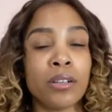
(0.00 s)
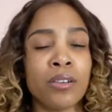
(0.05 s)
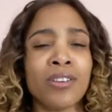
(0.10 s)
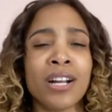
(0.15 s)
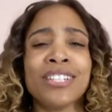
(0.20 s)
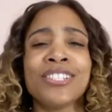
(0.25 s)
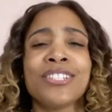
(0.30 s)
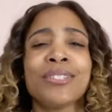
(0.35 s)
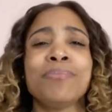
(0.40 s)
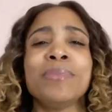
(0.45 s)
or I
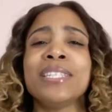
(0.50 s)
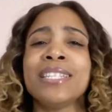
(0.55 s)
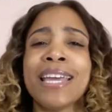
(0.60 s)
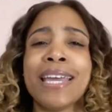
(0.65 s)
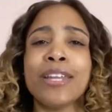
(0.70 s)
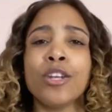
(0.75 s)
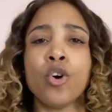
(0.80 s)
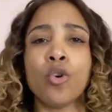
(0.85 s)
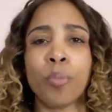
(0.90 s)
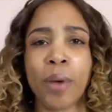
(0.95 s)
should be
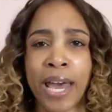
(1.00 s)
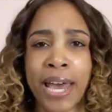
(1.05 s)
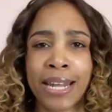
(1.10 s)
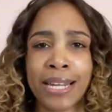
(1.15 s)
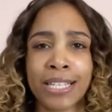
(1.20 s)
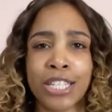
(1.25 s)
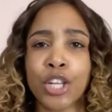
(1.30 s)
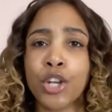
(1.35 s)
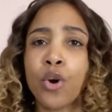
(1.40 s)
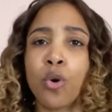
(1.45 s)
saying notepad,
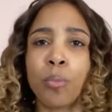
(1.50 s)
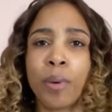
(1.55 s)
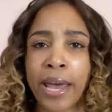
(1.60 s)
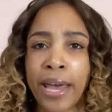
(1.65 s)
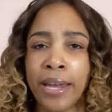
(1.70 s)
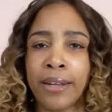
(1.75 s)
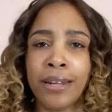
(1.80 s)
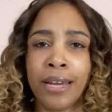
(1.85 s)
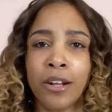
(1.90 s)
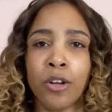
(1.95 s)
it's a
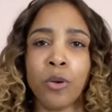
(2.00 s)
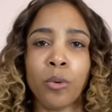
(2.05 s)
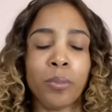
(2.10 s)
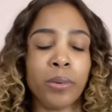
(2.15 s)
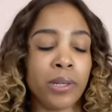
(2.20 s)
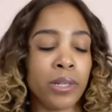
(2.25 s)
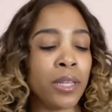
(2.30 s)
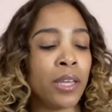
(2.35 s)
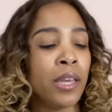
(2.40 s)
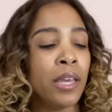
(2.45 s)
notepad, not a
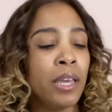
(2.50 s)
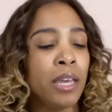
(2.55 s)
notebook.